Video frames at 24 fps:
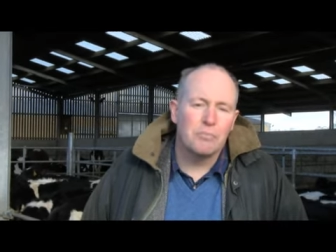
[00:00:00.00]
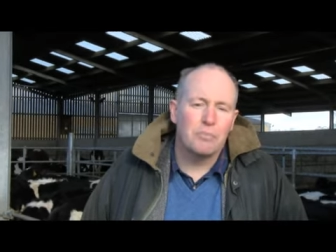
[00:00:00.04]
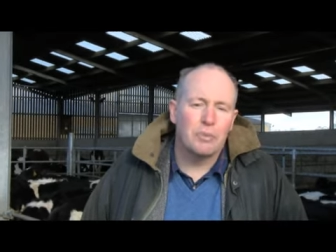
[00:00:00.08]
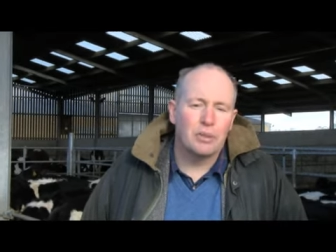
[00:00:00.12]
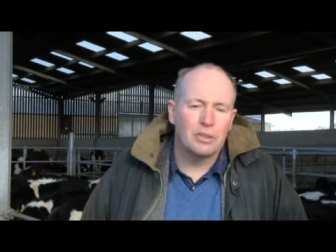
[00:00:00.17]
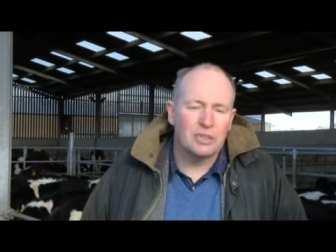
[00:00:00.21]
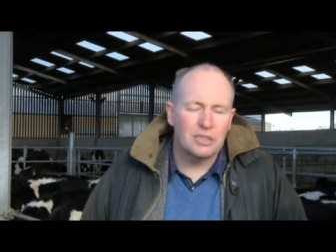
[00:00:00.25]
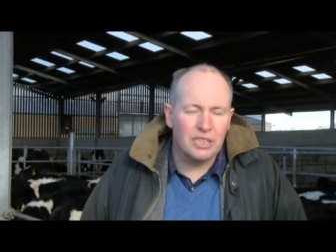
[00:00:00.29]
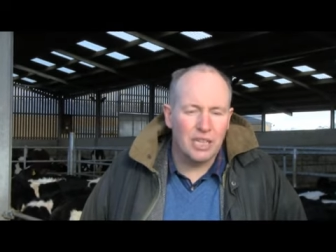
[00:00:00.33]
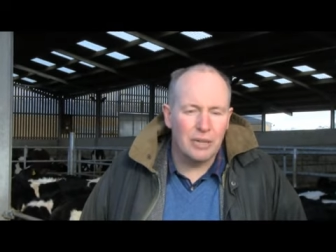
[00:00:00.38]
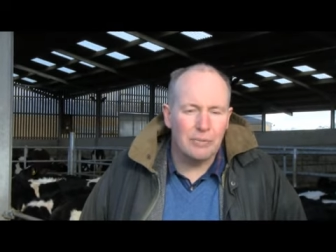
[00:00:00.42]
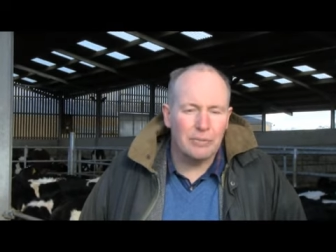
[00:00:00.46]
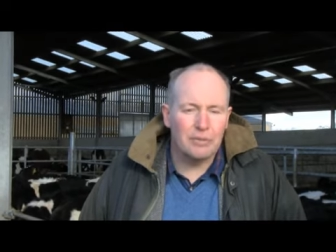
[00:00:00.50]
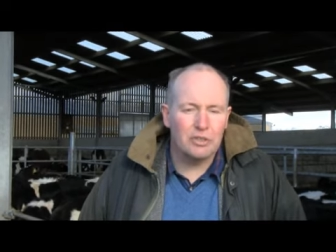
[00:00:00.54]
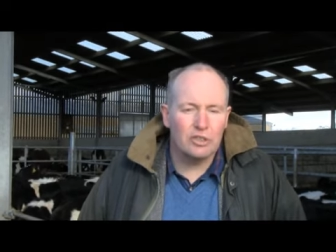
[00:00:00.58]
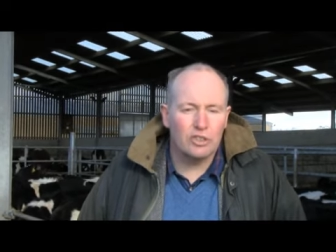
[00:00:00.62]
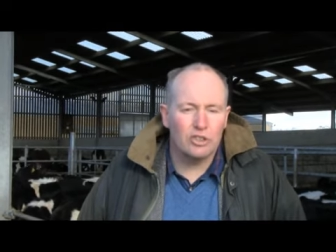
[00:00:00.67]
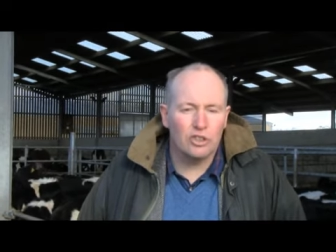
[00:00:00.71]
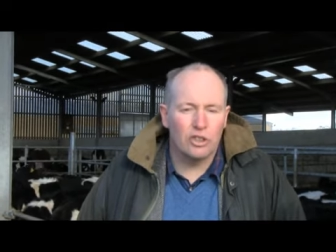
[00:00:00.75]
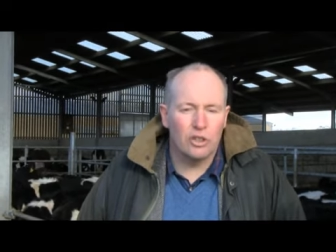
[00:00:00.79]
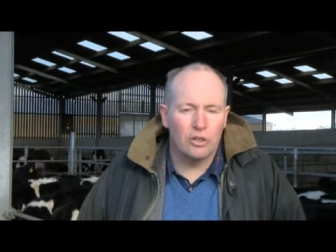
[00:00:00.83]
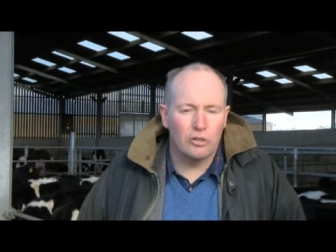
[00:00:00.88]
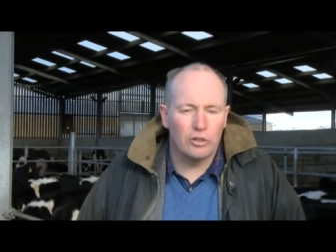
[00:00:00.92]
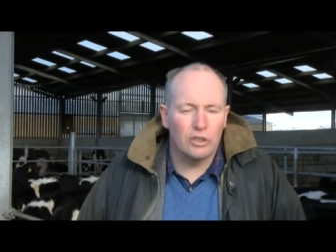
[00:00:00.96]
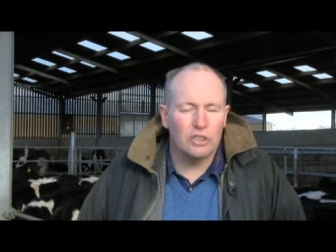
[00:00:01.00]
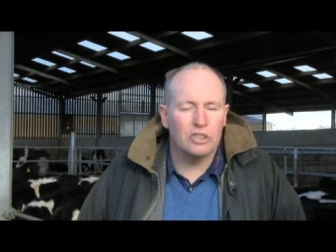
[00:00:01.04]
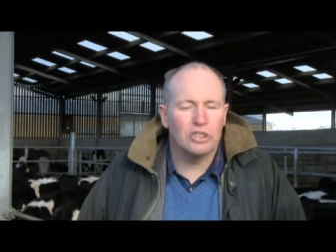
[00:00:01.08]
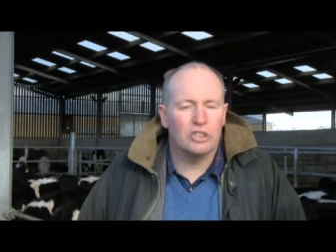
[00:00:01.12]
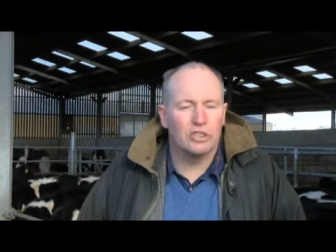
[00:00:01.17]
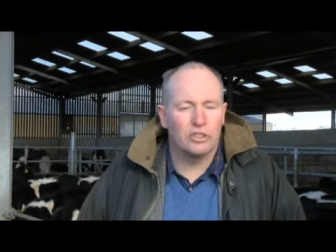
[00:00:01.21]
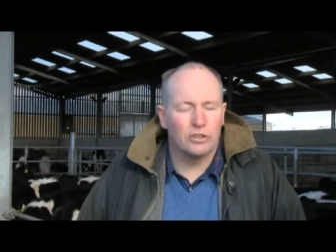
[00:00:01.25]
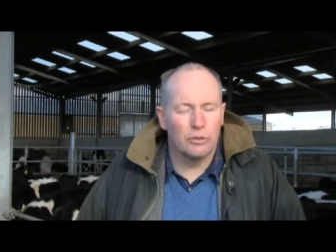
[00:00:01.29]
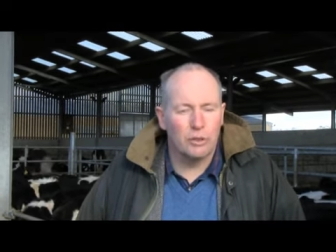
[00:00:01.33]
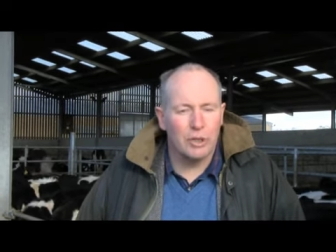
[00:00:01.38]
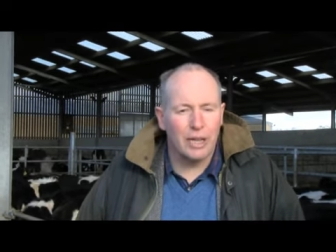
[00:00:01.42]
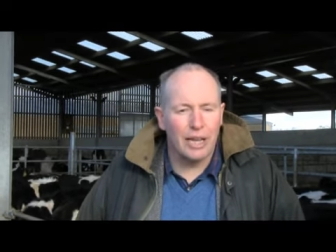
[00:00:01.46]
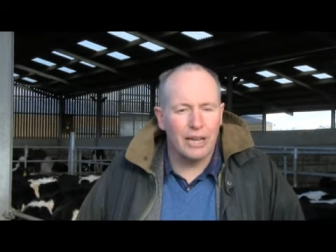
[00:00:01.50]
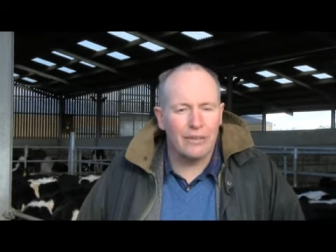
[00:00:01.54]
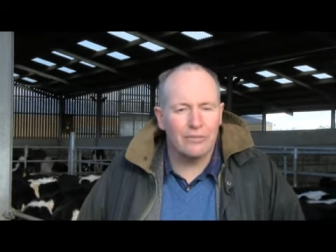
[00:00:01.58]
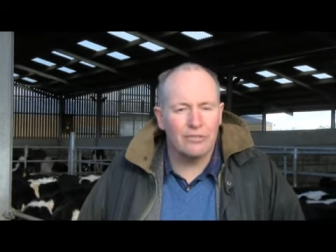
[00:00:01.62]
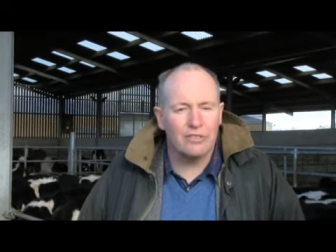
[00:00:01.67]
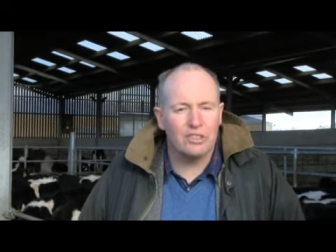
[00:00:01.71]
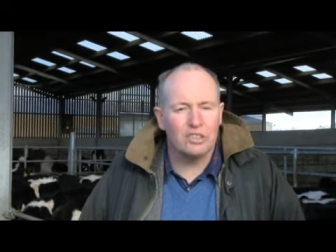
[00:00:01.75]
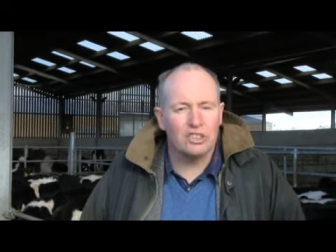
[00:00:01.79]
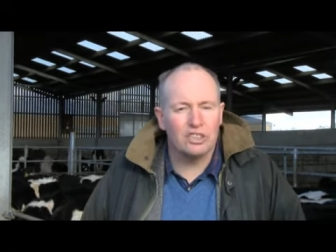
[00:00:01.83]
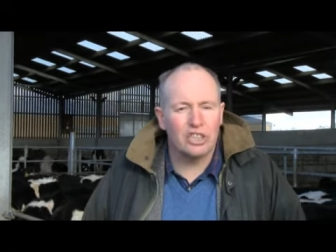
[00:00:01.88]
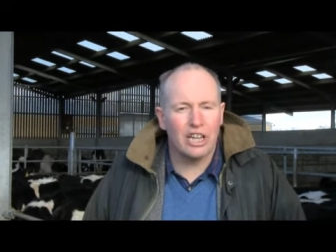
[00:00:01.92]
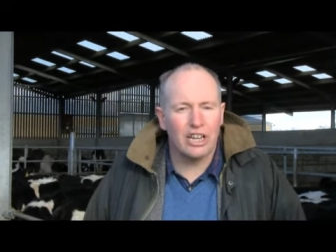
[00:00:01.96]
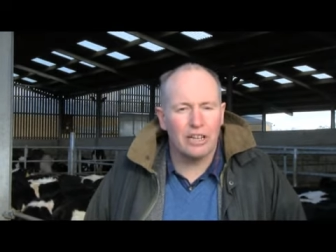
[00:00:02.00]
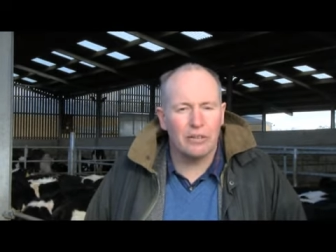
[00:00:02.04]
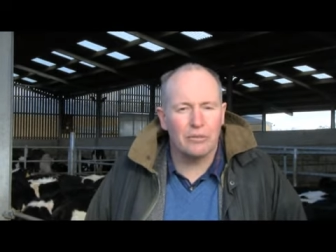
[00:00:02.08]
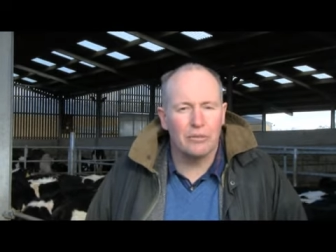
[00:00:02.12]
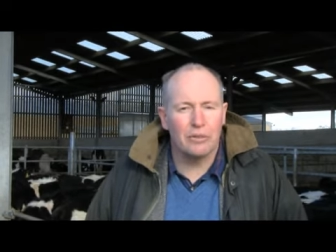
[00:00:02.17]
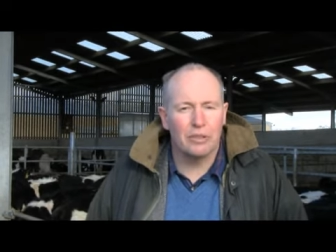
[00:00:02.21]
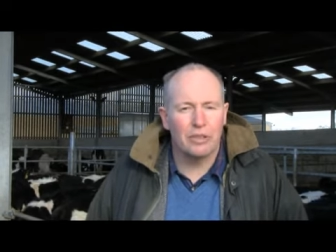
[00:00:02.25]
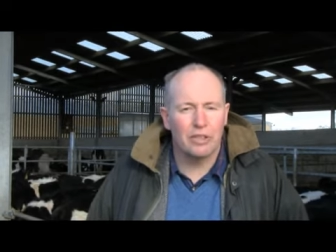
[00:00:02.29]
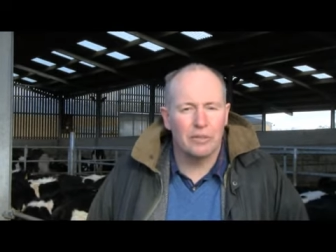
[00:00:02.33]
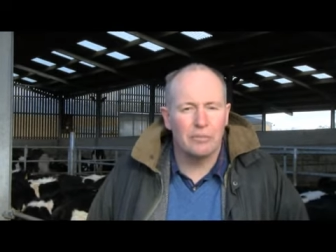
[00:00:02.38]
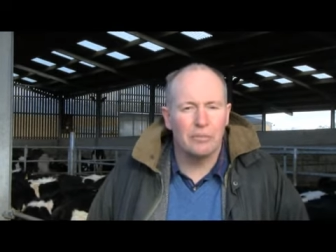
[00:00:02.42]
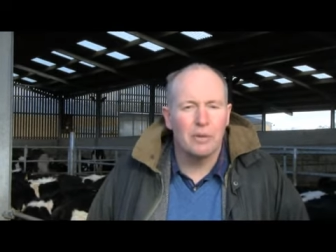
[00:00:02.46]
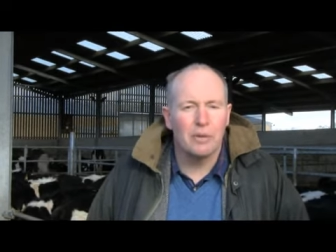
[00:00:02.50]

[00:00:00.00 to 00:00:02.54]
But some insurers, and you will have to check with